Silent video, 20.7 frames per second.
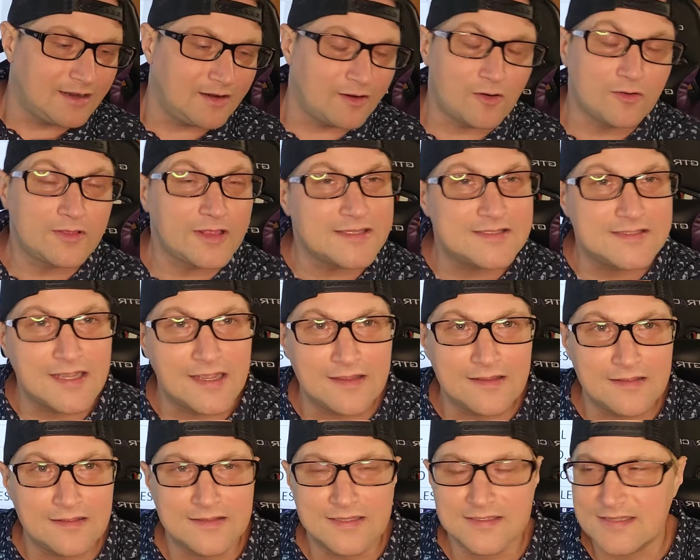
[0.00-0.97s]
or let's
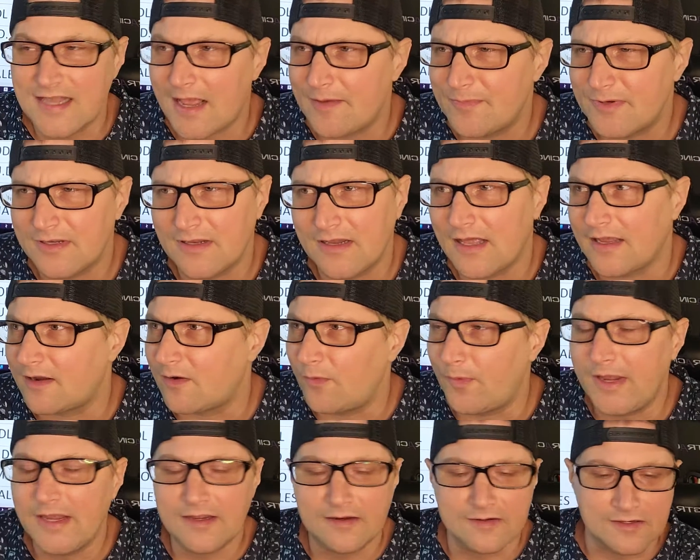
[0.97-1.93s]
say this happened like a
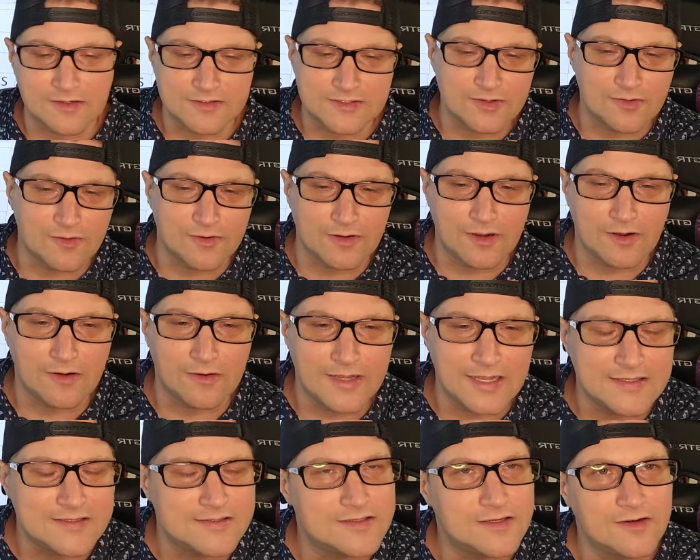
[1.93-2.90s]
week or so ago,
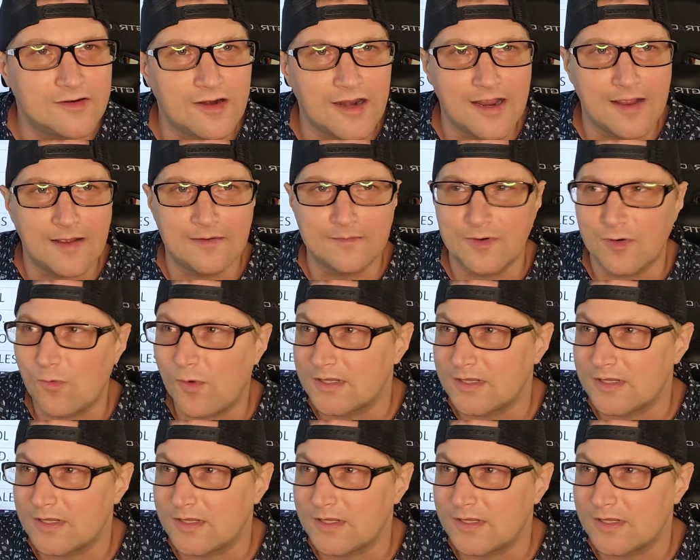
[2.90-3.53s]
Instagram,